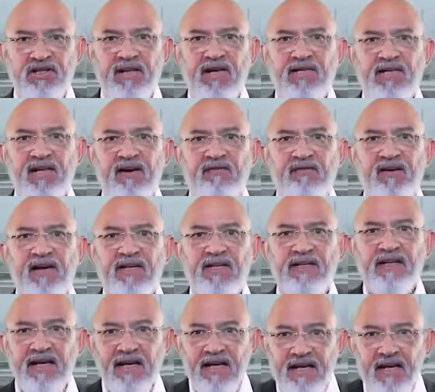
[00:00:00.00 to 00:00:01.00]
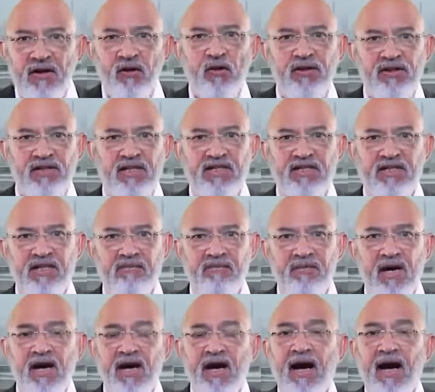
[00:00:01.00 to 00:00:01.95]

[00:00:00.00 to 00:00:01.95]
that affect the ecosystem